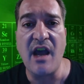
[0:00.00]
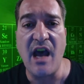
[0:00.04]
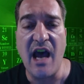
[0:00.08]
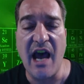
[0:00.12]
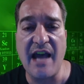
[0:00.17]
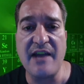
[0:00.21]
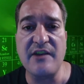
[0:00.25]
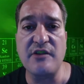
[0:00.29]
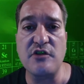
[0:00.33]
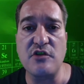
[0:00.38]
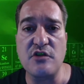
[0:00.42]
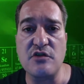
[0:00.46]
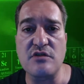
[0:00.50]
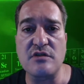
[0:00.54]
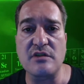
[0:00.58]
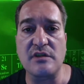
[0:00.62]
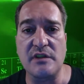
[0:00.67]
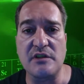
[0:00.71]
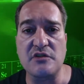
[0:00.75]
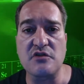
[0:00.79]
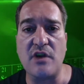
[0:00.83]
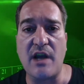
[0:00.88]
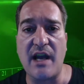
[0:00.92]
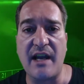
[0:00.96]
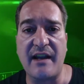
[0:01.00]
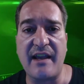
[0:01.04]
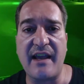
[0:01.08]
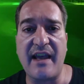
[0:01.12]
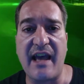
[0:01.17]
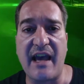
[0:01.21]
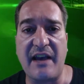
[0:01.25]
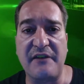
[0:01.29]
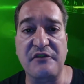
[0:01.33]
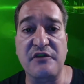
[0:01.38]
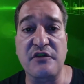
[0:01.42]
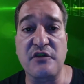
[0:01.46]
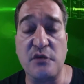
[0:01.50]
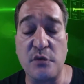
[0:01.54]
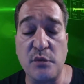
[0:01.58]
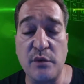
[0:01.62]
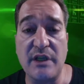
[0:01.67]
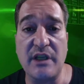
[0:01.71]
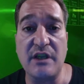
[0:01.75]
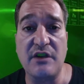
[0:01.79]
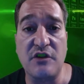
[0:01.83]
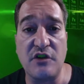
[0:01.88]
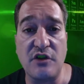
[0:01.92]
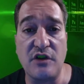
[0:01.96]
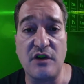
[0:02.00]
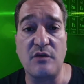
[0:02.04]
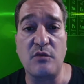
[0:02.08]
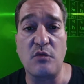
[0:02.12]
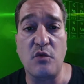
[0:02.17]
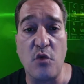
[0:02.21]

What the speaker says: I usually try to have 3 good